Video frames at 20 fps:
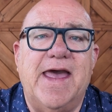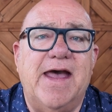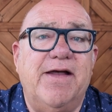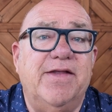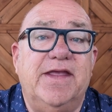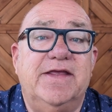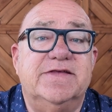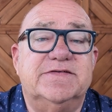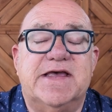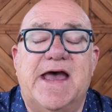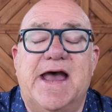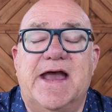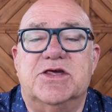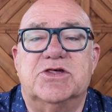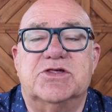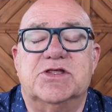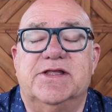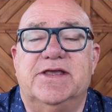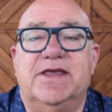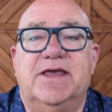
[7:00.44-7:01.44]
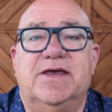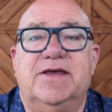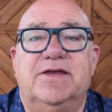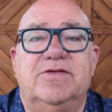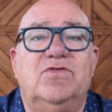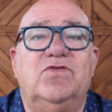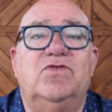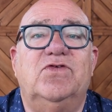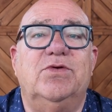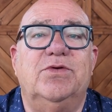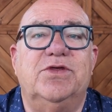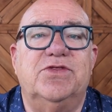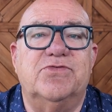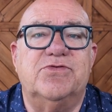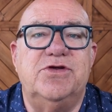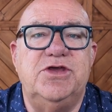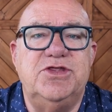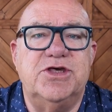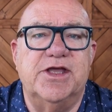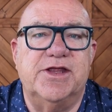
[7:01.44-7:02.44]
out it's actually a 2 or
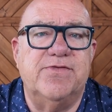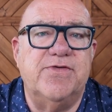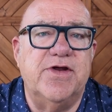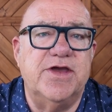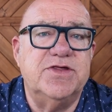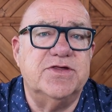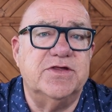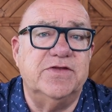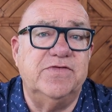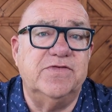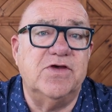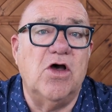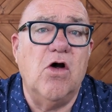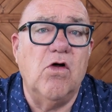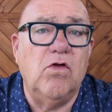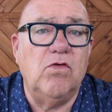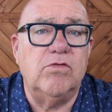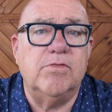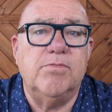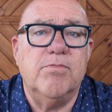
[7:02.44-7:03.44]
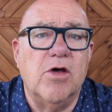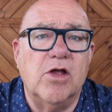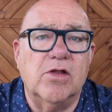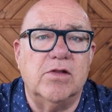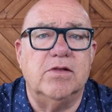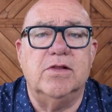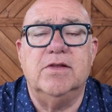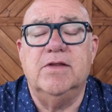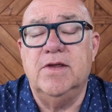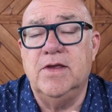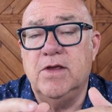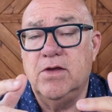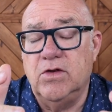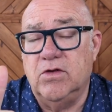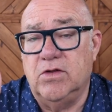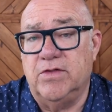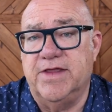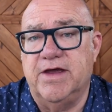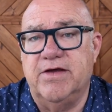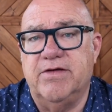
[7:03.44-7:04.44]
3 generations old model,
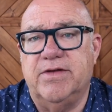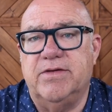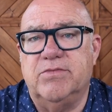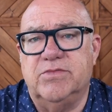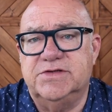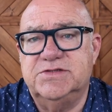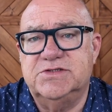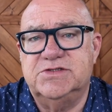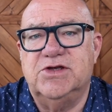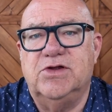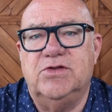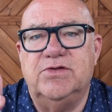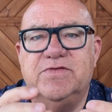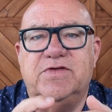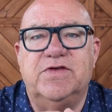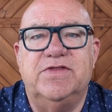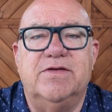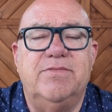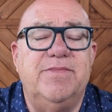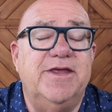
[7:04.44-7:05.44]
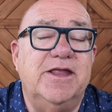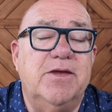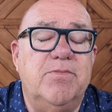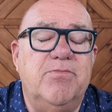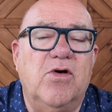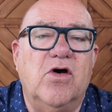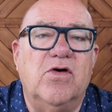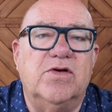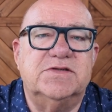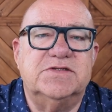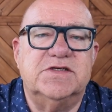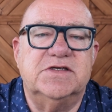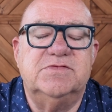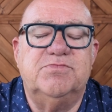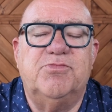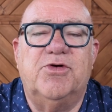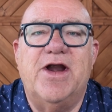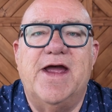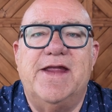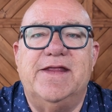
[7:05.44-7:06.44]
although it was sold to them in a box as
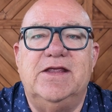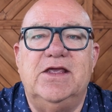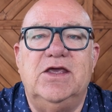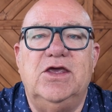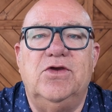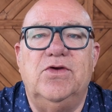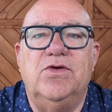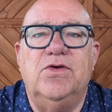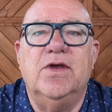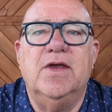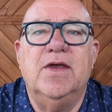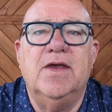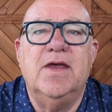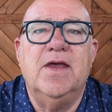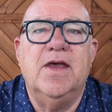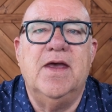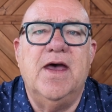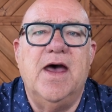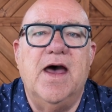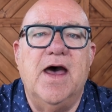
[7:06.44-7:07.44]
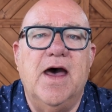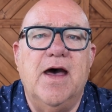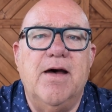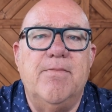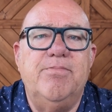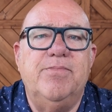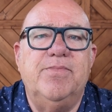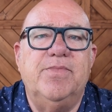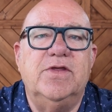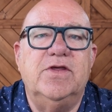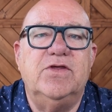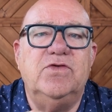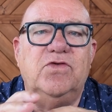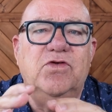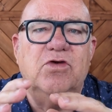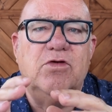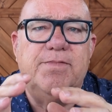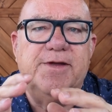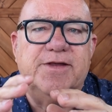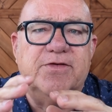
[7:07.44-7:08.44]
brand new.
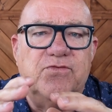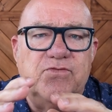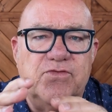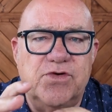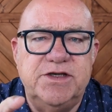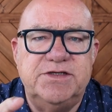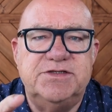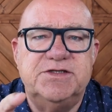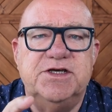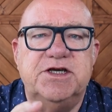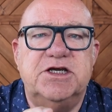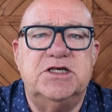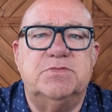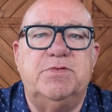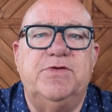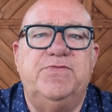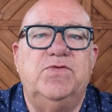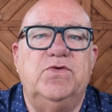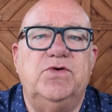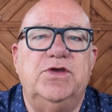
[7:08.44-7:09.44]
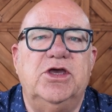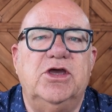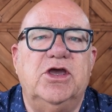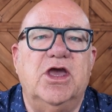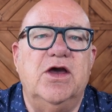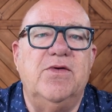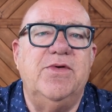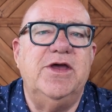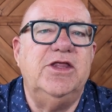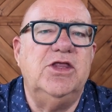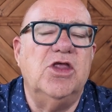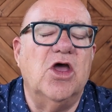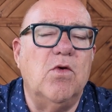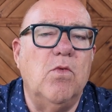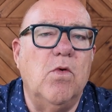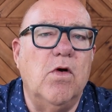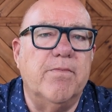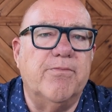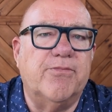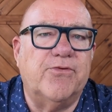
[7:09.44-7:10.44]
Do a bit of research before you go in, know
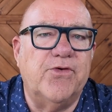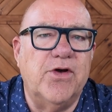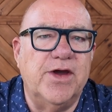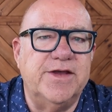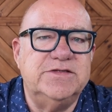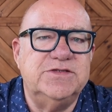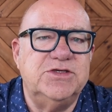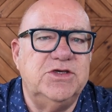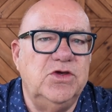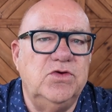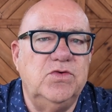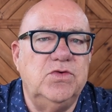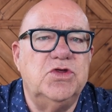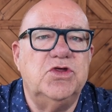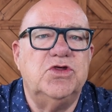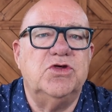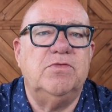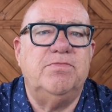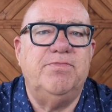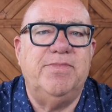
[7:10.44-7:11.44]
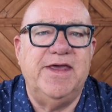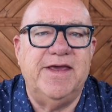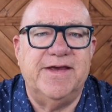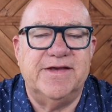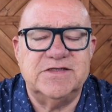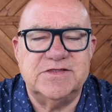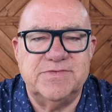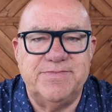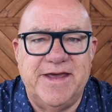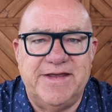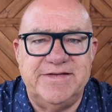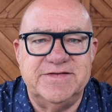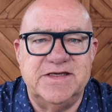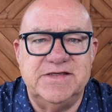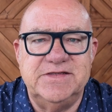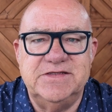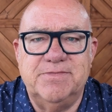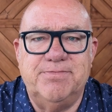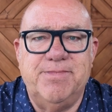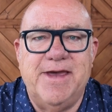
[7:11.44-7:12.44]
what price you should be
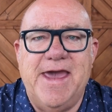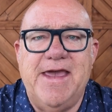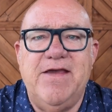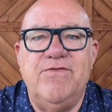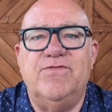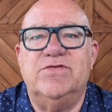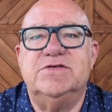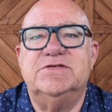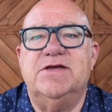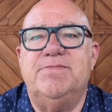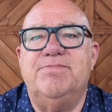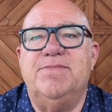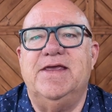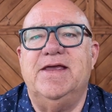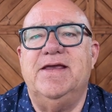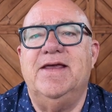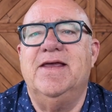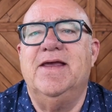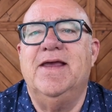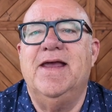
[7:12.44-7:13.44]
expecting to pay for something,